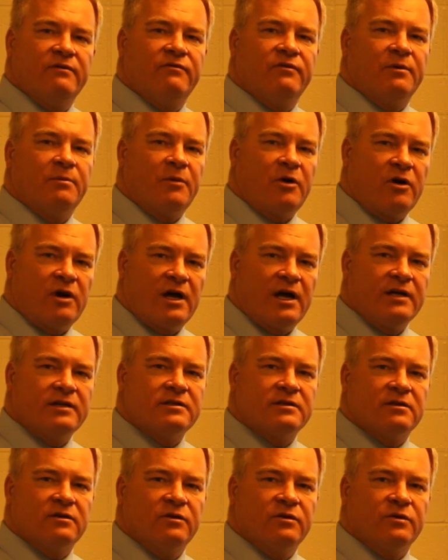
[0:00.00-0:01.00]
from our high
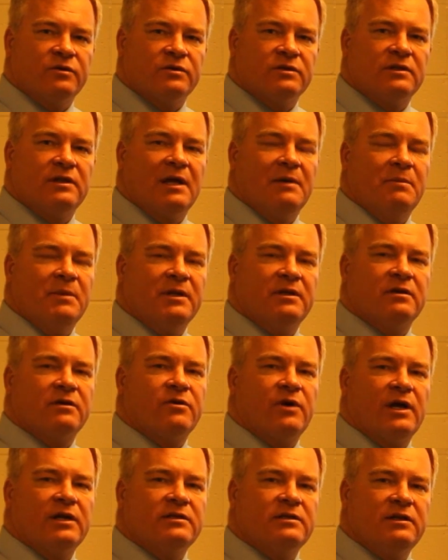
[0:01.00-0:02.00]
schools that meet the
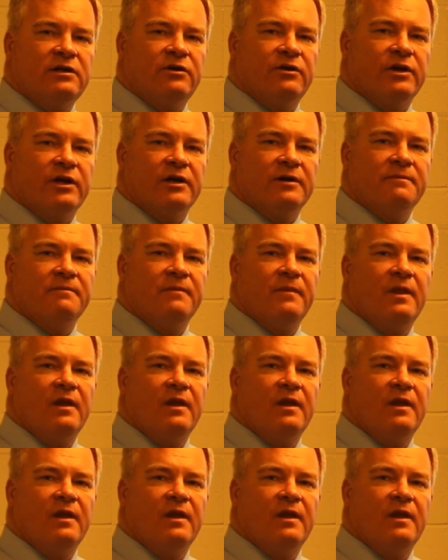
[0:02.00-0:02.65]
criteria